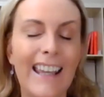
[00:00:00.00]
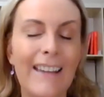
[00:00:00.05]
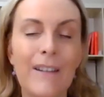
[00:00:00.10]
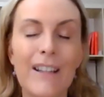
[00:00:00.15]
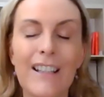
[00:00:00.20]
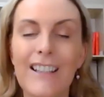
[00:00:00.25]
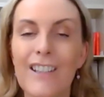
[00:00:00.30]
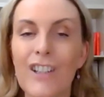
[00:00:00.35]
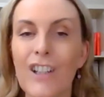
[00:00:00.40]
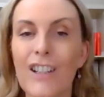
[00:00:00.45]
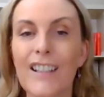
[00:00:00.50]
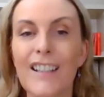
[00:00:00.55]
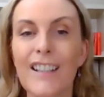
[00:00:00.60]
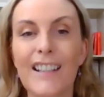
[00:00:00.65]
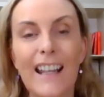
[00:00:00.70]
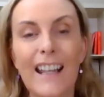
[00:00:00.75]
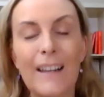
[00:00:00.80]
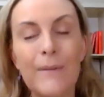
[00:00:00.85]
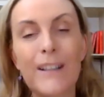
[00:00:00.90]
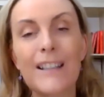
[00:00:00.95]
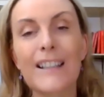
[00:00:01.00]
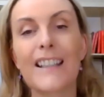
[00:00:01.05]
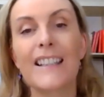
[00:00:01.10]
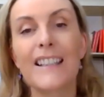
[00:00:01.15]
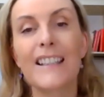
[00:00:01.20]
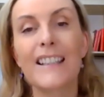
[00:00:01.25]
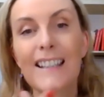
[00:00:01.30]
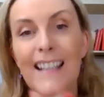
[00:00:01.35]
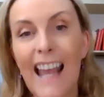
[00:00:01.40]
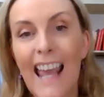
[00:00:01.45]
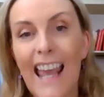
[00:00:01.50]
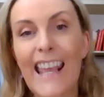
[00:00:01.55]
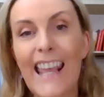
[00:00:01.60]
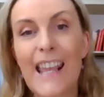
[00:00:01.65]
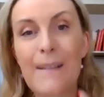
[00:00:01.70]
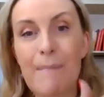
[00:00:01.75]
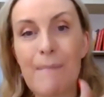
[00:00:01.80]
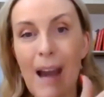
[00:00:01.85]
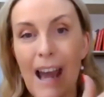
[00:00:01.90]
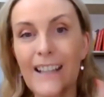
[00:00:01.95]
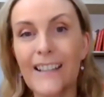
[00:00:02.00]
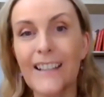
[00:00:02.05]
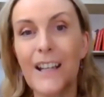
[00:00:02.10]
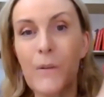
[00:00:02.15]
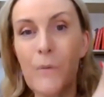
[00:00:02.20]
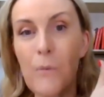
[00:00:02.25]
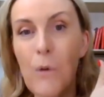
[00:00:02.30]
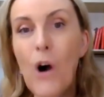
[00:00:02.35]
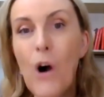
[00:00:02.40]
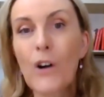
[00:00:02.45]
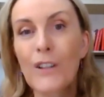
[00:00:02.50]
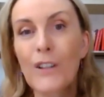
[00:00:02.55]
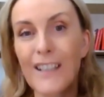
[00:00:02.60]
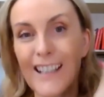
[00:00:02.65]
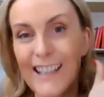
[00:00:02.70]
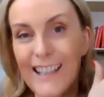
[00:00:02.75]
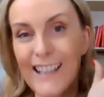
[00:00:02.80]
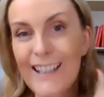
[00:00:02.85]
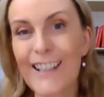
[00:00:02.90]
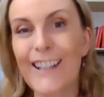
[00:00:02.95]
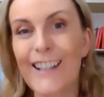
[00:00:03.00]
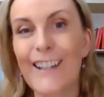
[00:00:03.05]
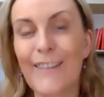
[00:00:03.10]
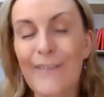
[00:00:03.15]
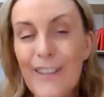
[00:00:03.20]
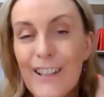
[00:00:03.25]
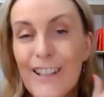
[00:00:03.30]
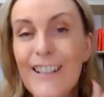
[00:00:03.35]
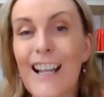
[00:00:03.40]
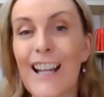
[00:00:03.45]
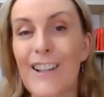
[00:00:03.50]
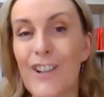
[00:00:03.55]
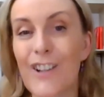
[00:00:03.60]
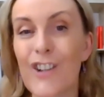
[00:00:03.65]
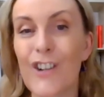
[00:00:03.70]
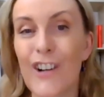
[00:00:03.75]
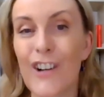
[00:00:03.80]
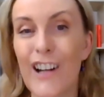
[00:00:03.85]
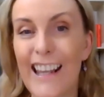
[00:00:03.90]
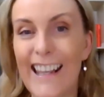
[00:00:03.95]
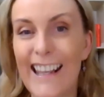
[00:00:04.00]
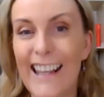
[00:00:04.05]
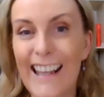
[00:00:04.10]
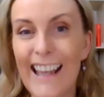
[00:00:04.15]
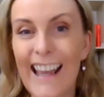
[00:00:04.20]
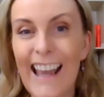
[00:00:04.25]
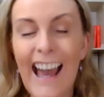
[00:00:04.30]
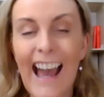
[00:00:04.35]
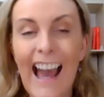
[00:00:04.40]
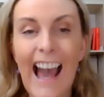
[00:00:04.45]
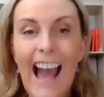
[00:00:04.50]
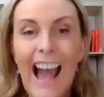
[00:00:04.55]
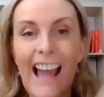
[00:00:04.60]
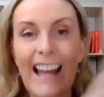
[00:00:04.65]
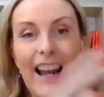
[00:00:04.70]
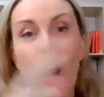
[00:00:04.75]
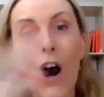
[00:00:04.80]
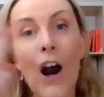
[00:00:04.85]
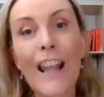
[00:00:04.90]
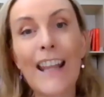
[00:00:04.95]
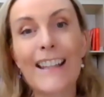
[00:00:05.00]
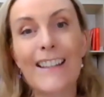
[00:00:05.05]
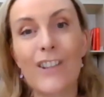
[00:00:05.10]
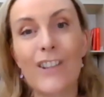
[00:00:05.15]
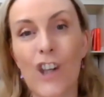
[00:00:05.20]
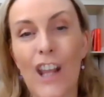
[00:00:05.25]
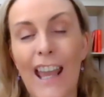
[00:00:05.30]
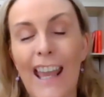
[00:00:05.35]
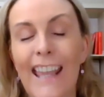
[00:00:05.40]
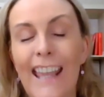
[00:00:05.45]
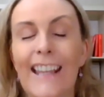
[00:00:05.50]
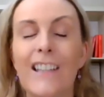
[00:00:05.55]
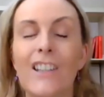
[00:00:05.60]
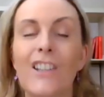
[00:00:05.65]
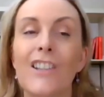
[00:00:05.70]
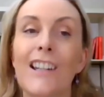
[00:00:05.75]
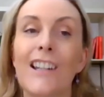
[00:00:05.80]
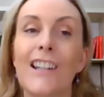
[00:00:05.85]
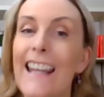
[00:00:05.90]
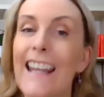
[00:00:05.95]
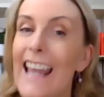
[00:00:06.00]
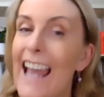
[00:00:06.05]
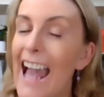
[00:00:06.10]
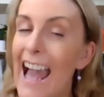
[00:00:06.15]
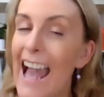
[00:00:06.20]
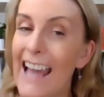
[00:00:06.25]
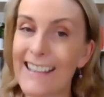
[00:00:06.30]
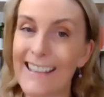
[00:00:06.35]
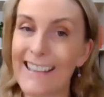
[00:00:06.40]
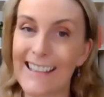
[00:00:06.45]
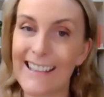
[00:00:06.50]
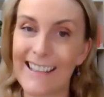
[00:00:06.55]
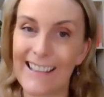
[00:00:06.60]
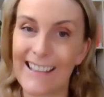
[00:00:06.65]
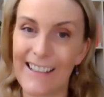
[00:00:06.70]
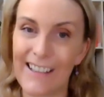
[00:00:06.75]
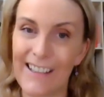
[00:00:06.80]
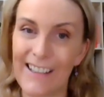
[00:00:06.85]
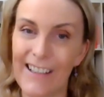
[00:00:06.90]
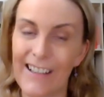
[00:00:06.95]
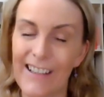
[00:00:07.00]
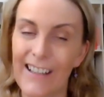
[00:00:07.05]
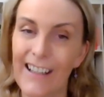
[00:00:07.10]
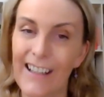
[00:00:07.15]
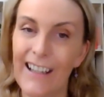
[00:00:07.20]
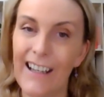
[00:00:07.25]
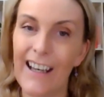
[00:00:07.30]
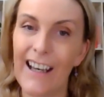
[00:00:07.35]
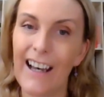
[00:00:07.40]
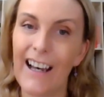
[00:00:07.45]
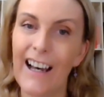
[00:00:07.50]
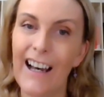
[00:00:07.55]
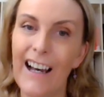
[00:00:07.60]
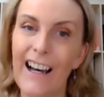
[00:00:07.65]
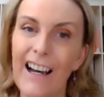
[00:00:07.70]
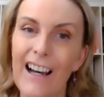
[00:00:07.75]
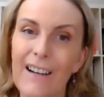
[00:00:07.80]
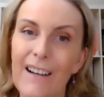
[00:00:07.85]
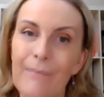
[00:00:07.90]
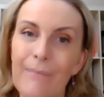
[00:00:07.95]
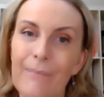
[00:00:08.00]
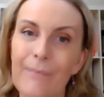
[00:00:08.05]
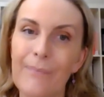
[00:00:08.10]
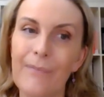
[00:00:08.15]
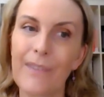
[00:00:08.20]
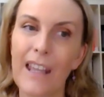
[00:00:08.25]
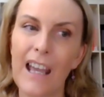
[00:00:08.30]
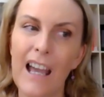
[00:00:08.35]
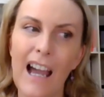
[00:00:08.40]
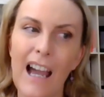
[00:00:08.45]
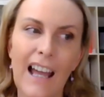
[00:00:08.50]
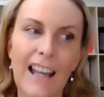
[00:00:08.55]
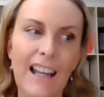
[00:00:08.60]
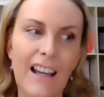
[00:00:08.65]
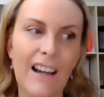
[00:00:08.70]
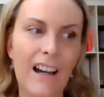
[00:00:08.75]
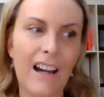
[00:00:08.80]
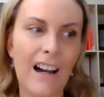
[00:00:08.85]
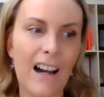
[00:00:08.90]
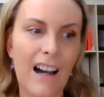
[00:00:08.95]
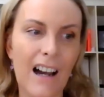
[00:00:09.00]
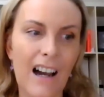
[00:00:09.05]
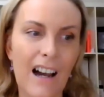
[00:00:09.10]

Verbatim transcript: it was just, it was the same as it was at the turn of the century. And I changed and it hadn't. Um, and I,